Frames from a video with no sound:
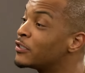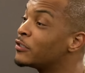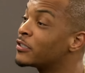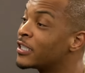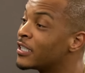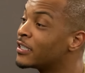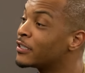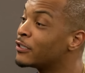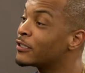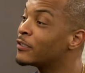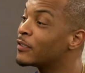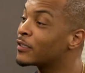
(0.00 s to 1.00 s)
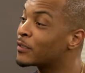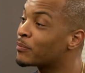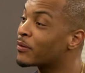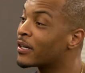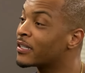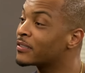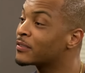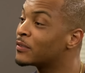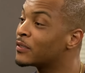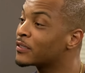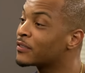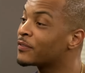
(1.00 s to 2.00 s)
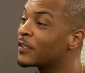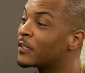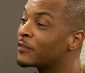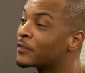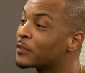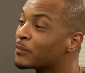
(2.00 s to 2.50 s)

that you're telling you're going to prank is going to fall for